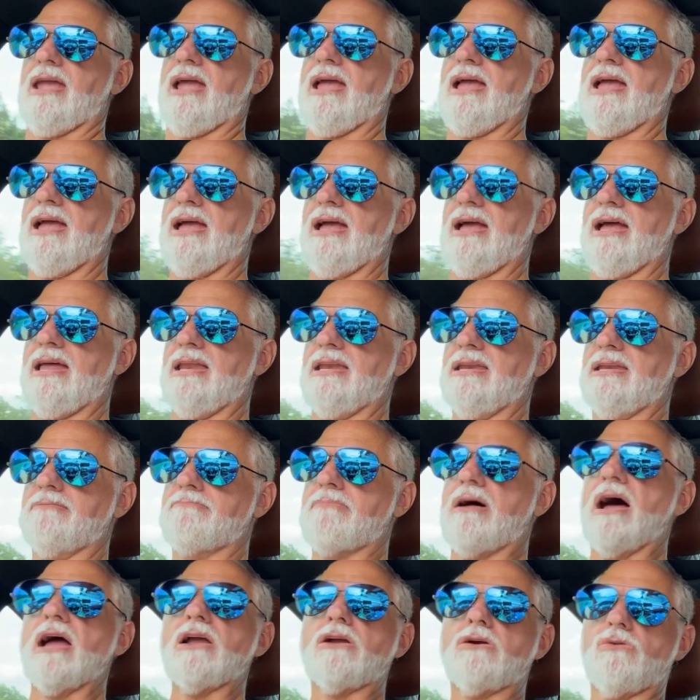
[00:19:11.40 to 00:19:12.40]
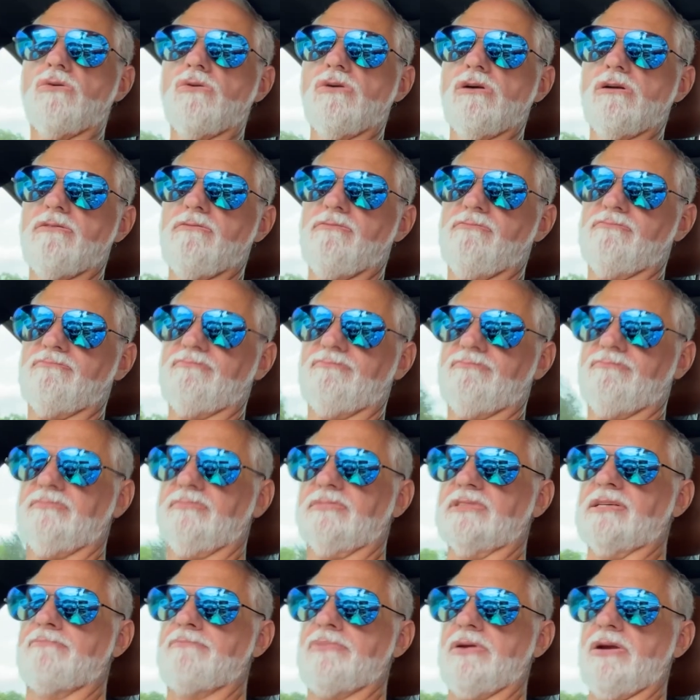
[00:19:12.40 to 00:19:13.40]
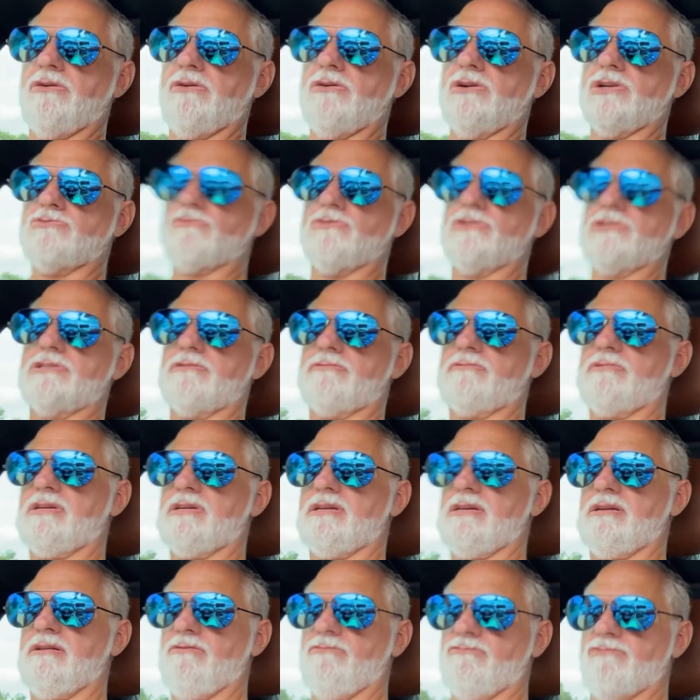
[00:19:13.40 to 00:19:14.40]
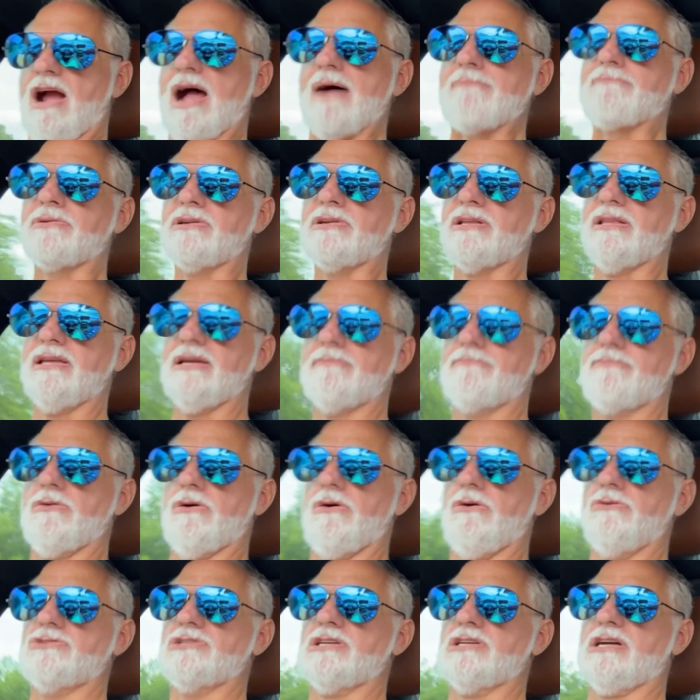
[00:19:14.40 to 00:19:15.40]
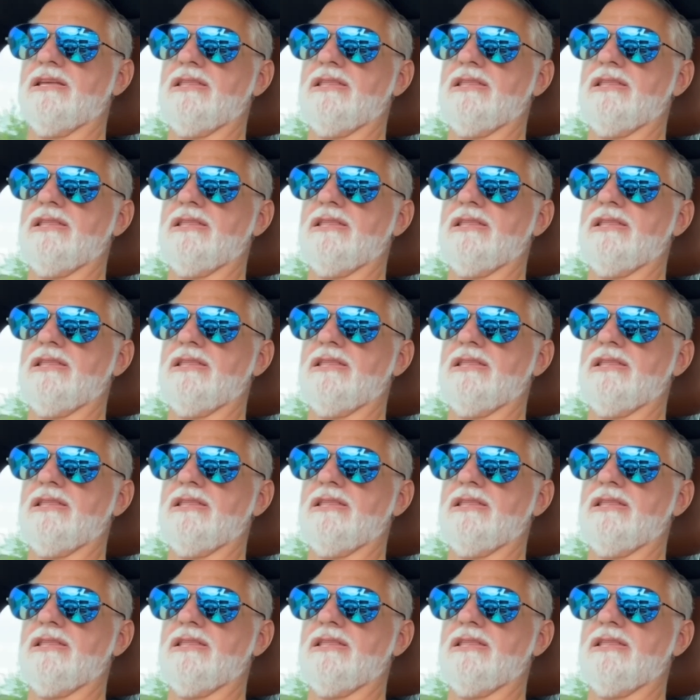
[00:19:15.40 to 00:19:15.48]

and my court appearance was rapidly approaching.